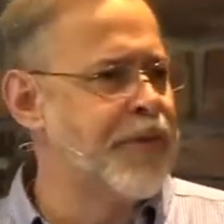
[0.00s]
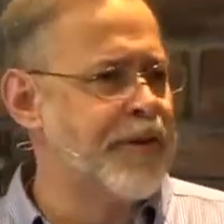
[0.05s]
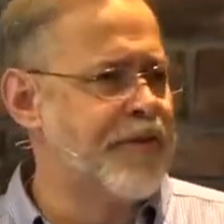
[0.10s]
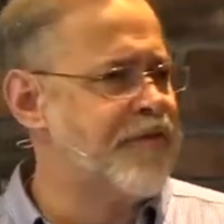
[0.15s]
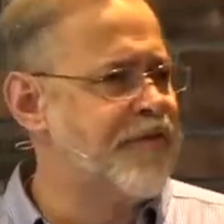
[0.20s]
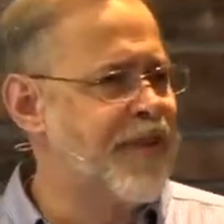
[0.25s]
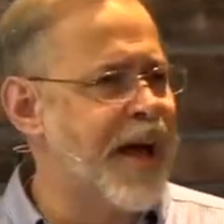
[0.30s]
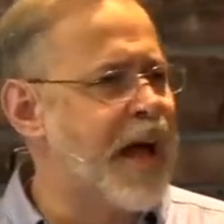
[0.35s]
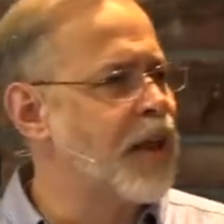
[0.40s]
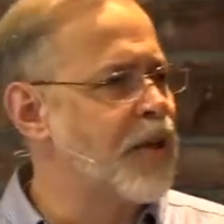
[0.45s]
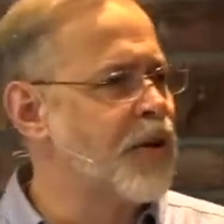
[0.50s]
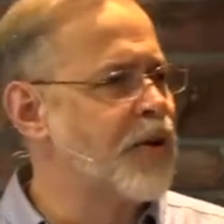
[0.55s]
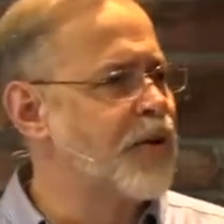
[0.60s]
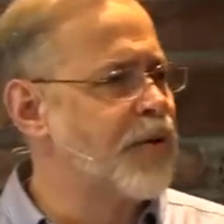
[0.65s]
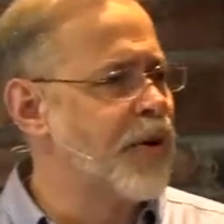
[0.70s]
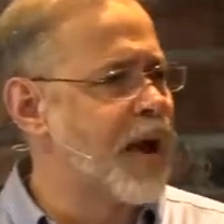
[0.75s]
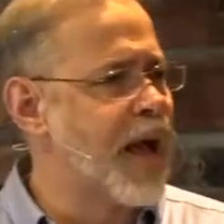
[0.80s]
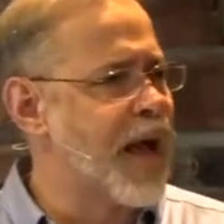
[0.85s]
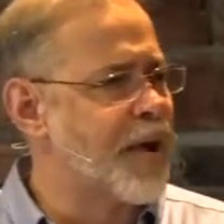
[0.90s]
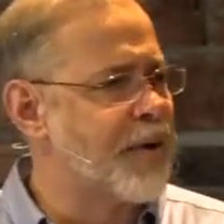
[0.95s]
the fallow
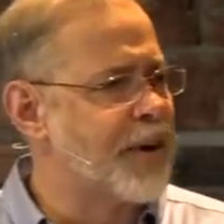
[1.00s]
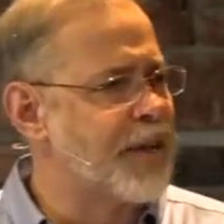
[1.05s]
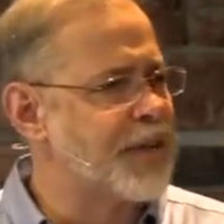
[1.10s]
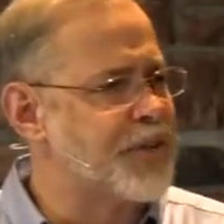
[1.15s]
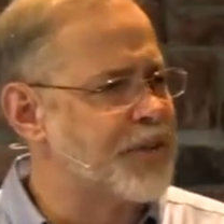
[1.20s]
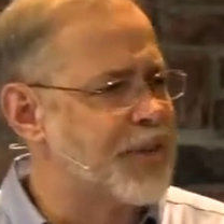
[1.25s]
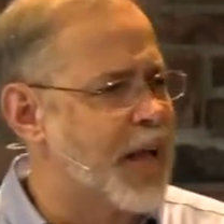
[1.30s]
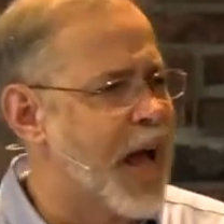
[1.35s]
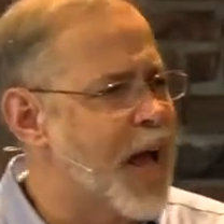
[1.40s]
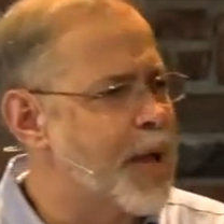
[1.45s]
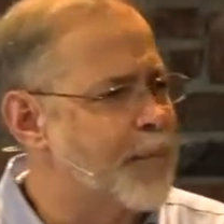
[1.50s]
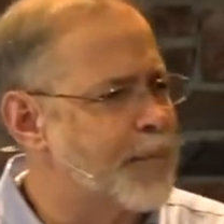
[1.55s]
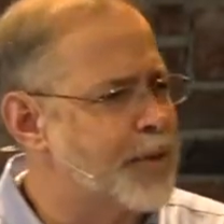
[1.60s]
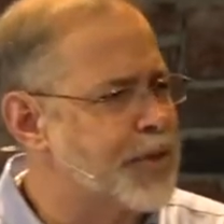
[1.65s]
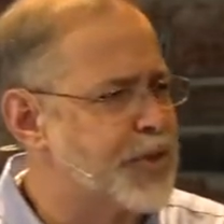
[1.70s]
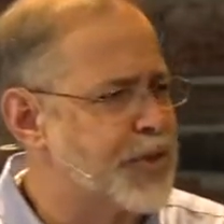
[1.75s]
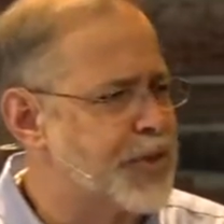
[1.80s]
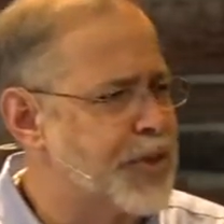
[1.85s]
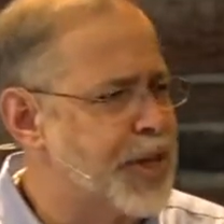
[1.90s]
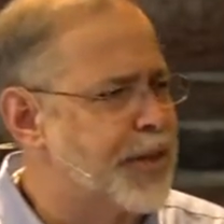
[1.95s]
ground, it's time
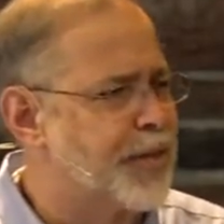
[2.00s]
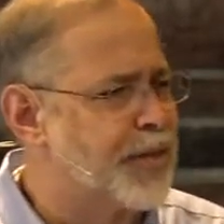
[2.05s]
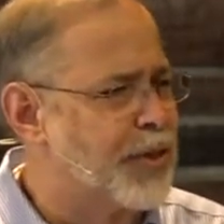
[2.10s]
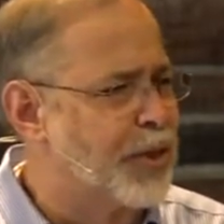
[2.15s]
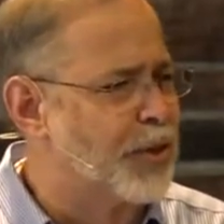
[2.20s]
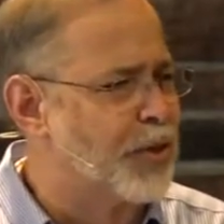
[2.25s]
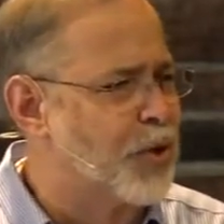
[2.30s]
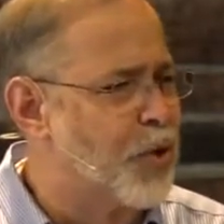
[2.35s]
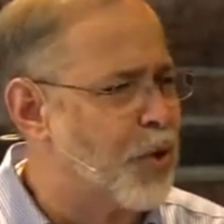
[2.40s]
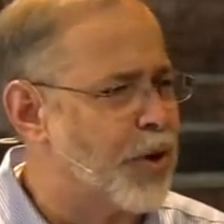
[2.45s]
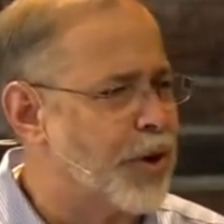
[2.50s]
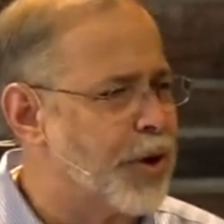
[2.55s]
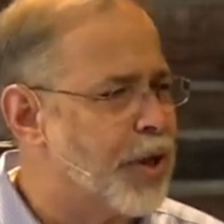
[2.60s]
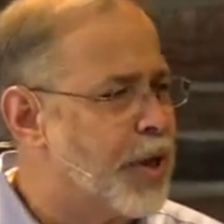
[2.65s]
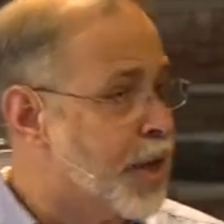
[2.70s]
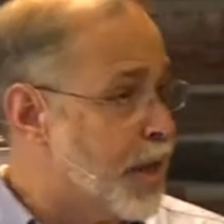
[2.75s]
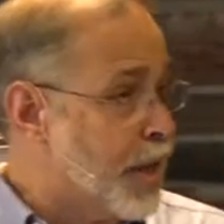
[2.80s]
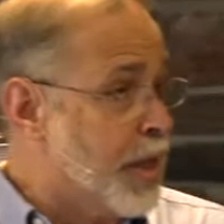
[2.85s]
to seek the Lord.